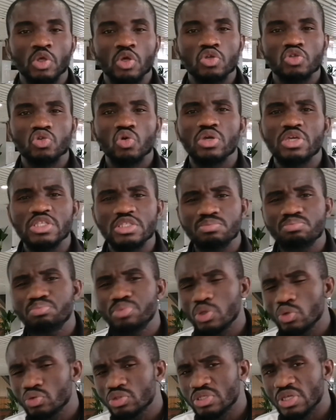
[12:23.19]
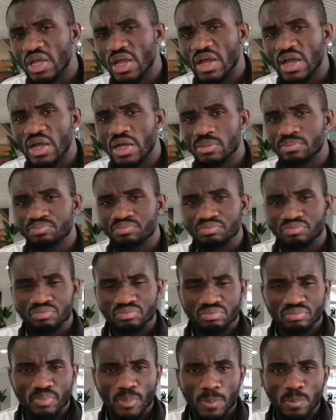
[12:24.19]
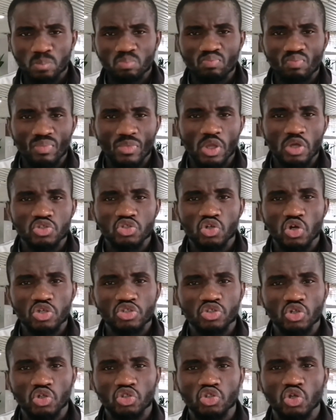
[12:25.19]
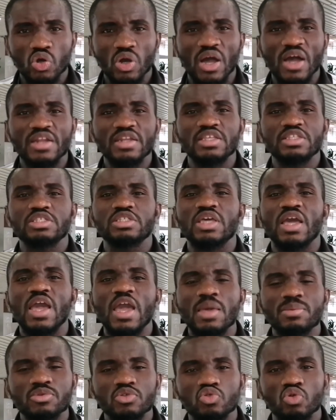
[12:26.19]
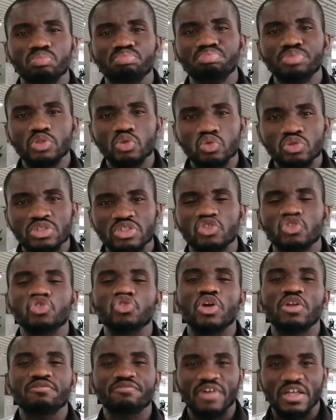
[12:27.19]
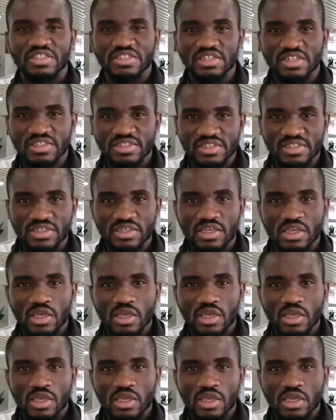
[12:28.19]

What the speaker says: So it builds soil structure, and it helps to build soil fertility,